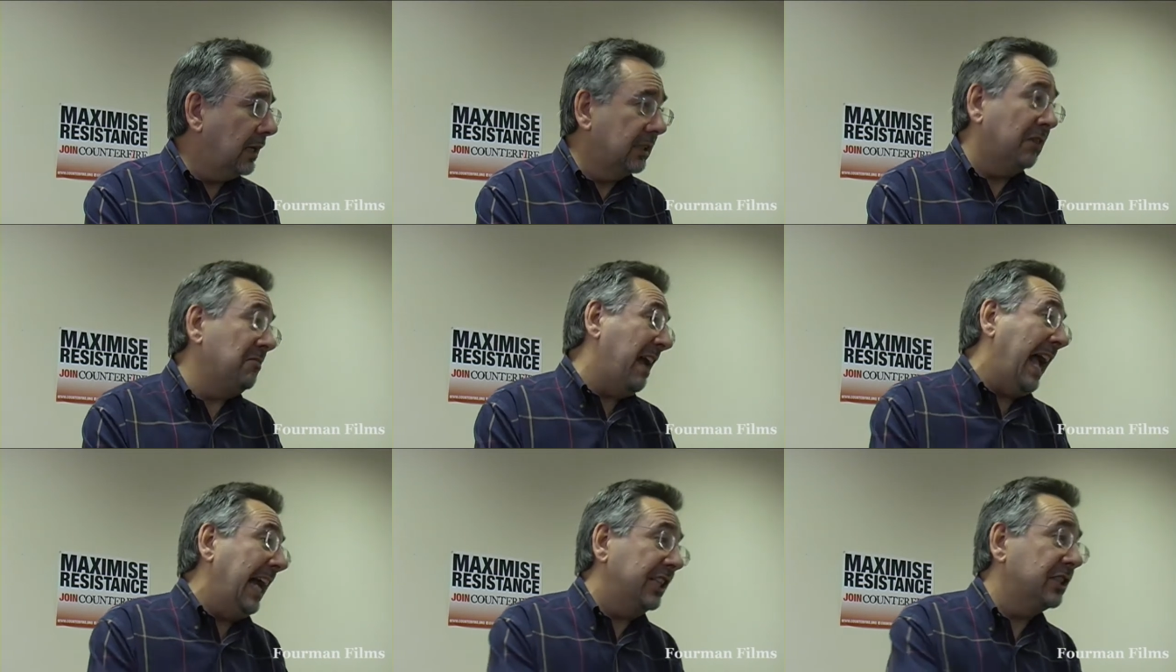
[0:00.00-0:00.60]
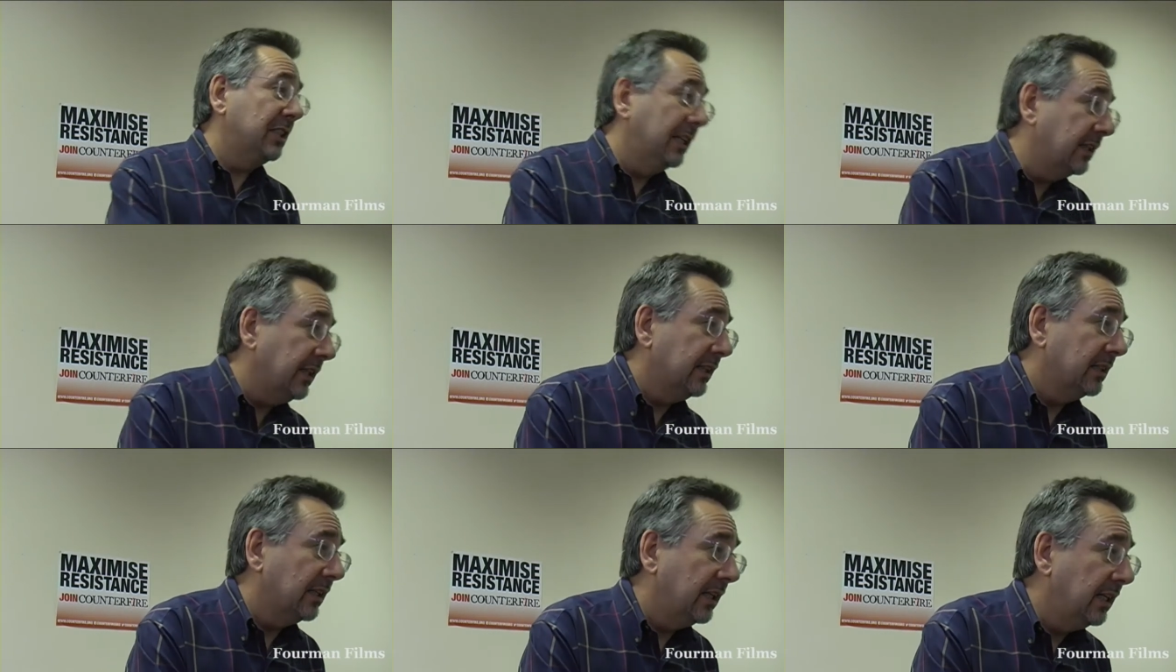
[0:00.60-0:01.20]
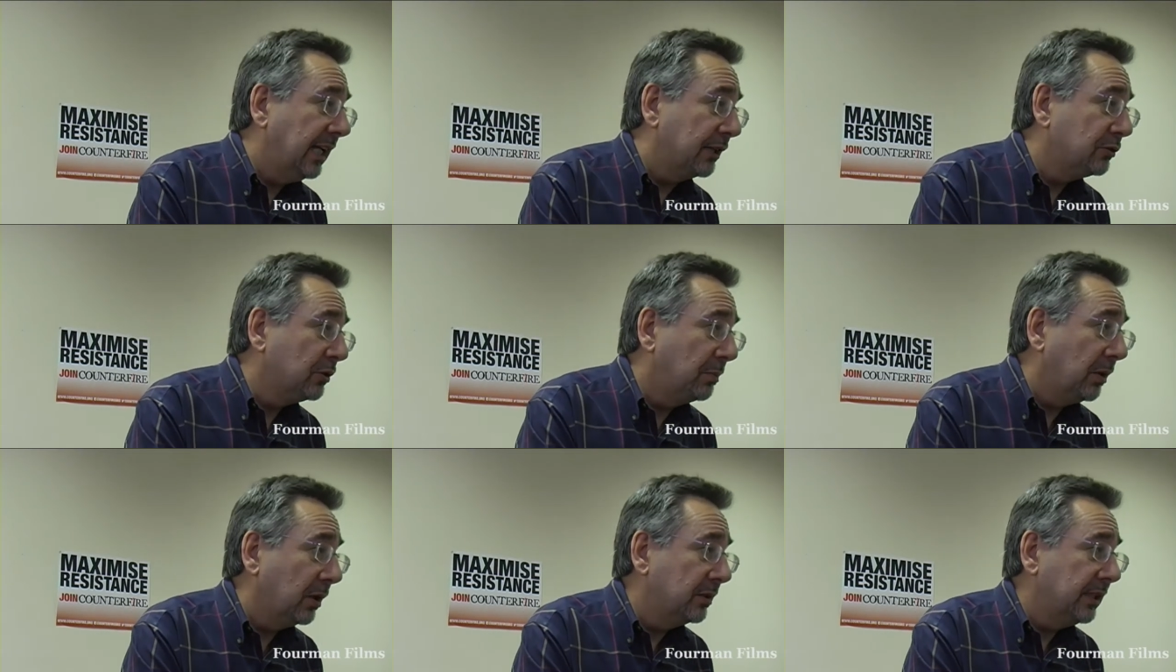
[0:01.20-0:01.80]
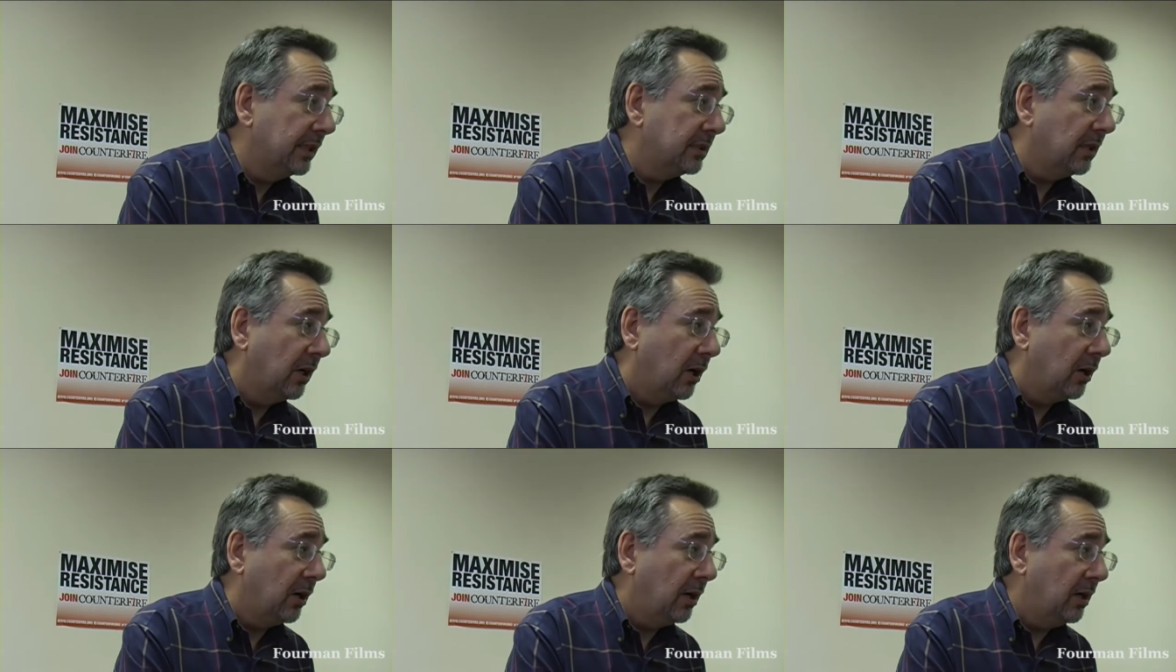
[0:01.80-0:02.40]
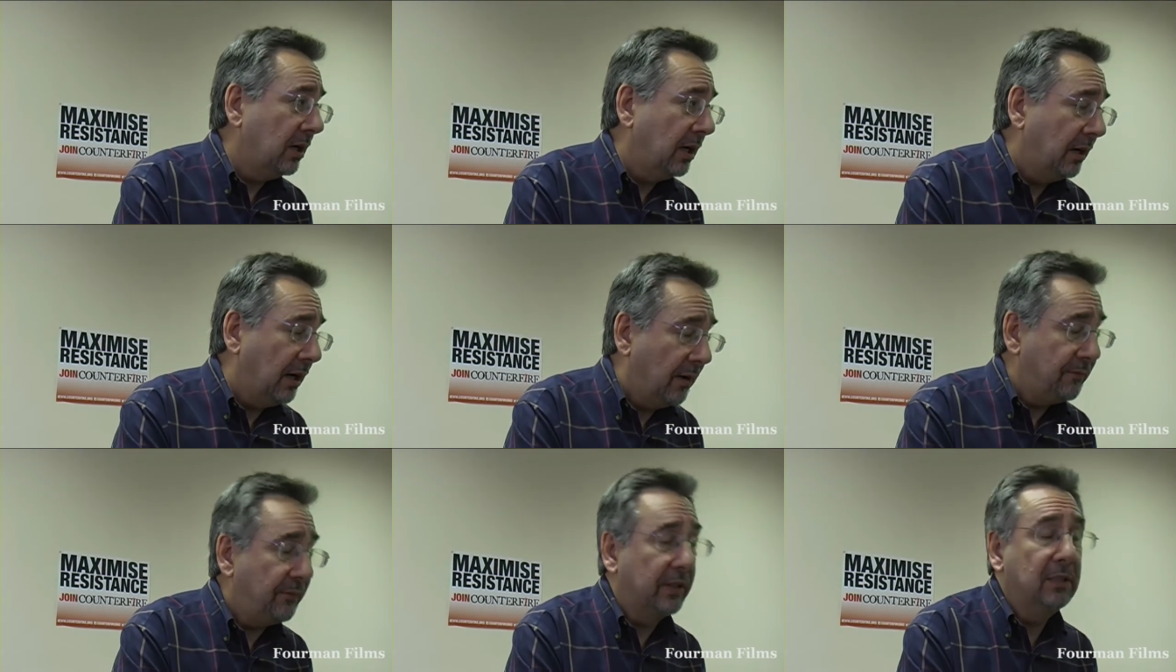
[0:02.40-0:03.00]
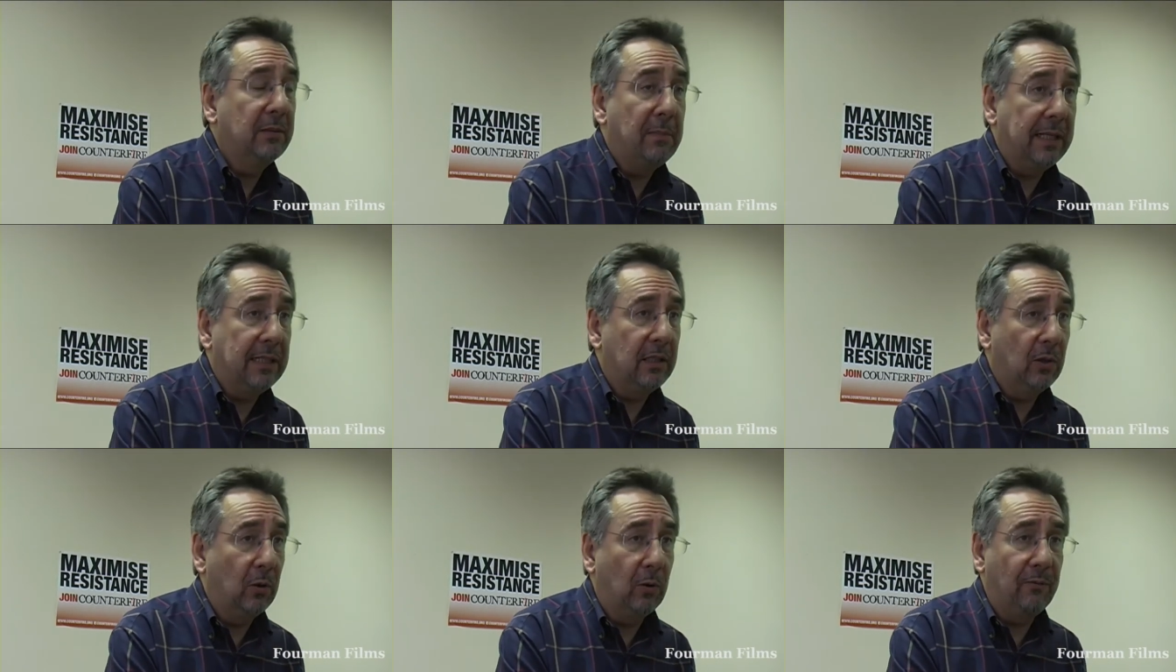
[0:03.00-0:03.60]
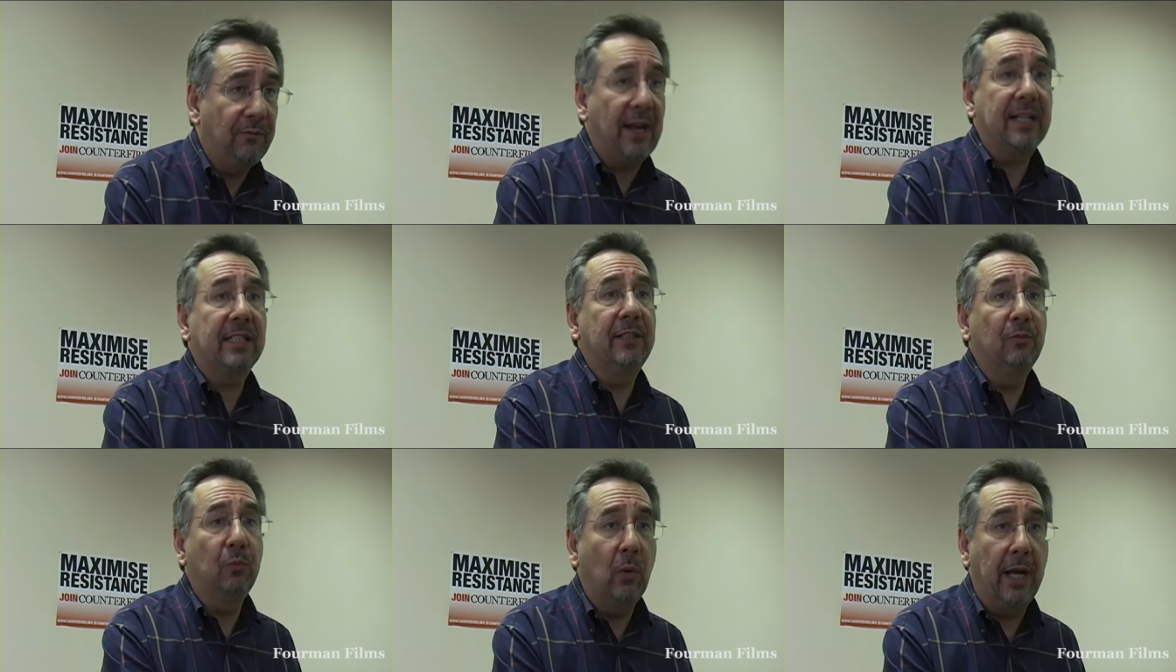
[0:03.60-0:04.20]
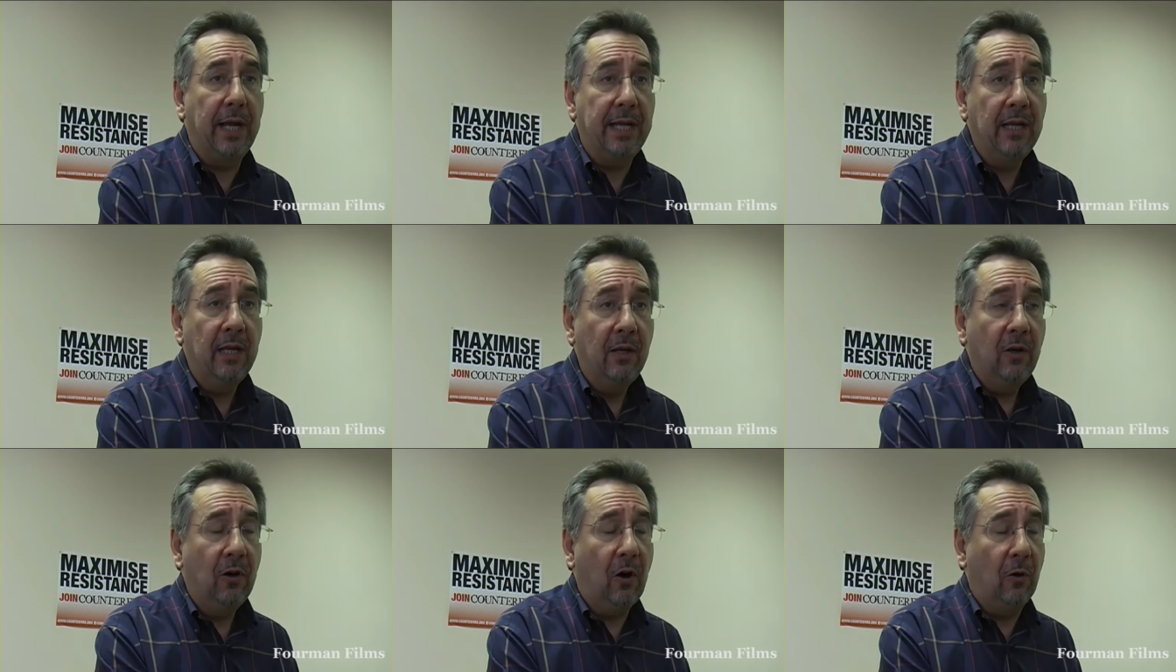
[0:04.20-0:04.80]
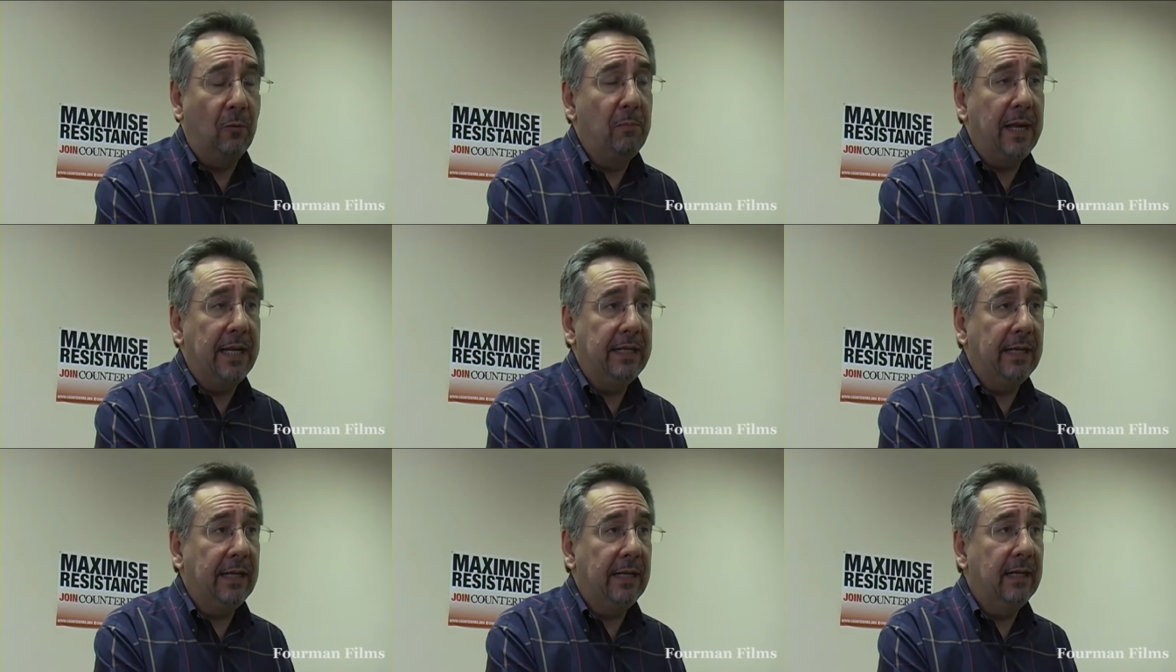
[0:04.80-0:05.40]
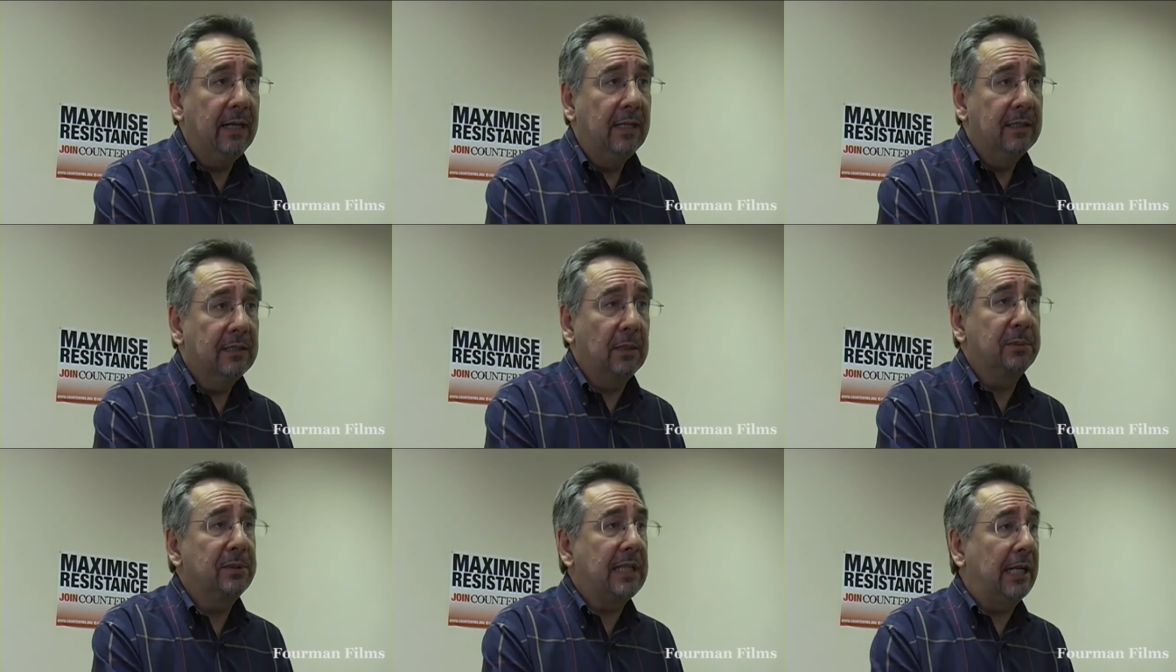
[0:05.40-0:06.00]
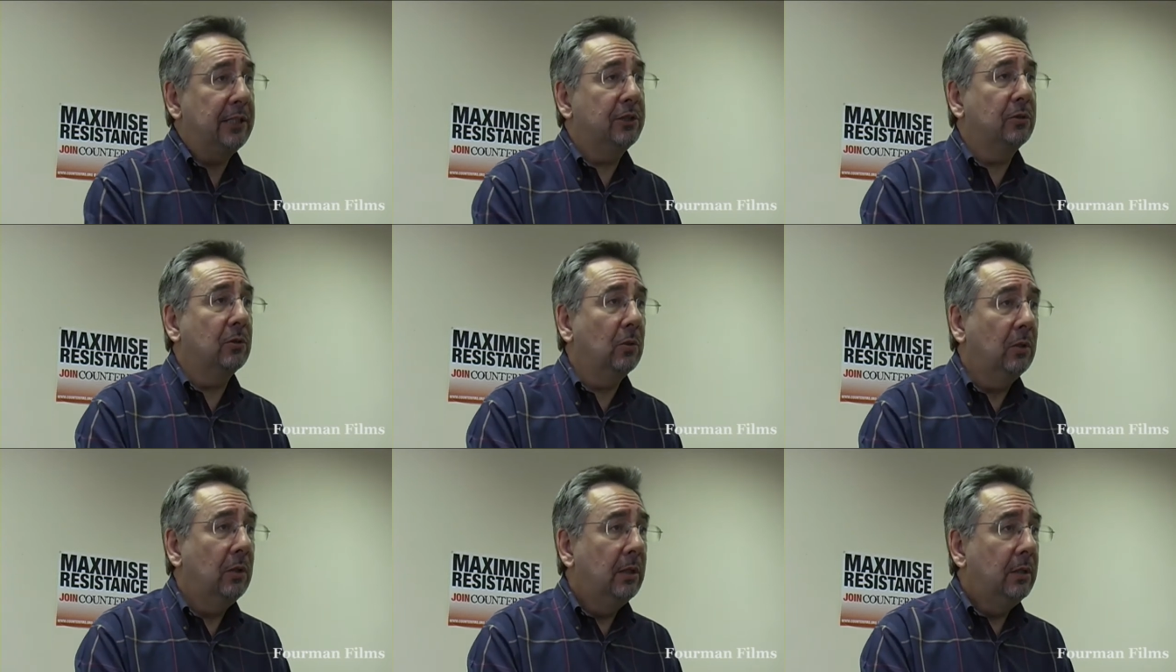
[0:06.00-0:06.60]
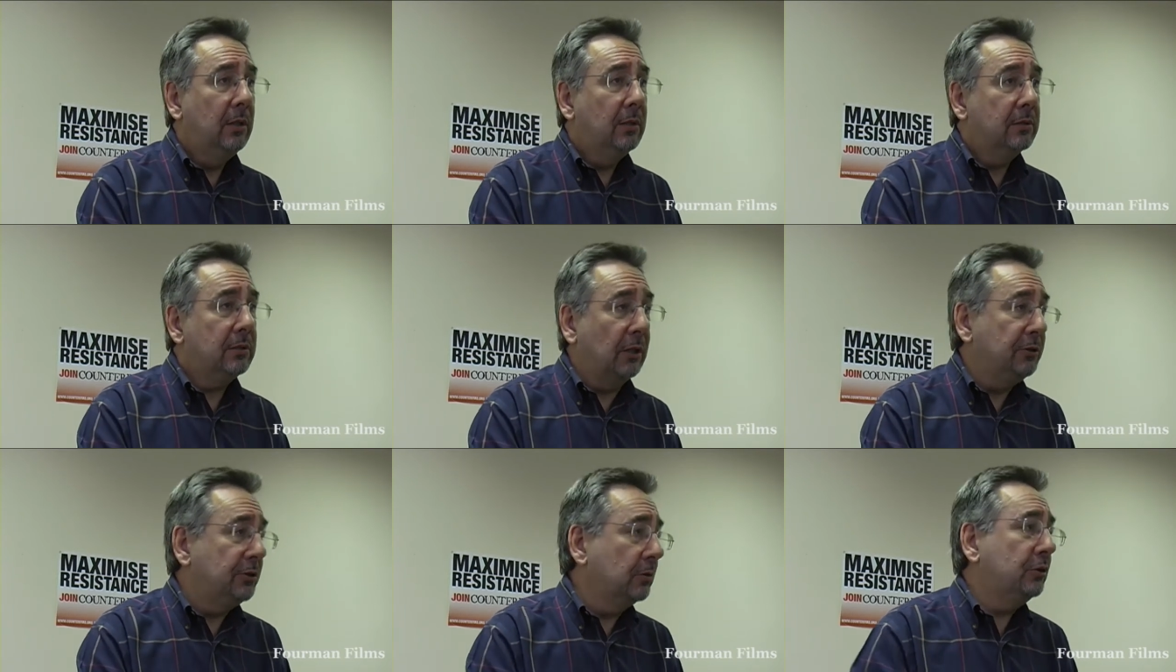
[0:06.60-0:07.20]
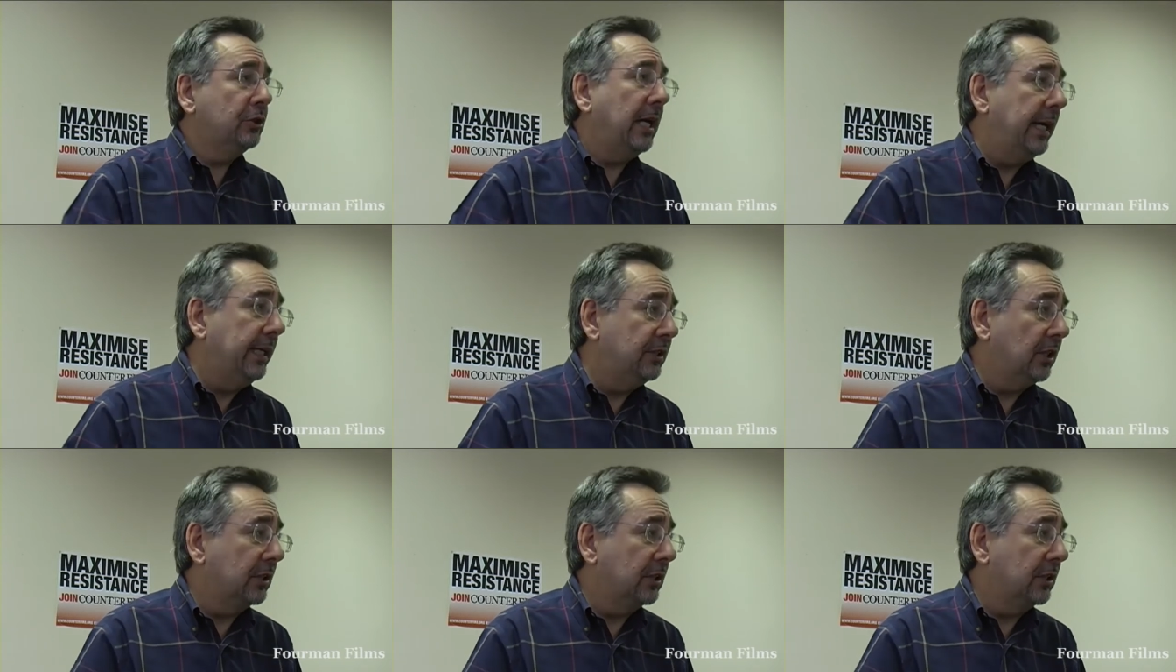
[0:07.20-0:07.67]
I don't actually think that electoral politics are a fundamental or effective way of making substantial social change.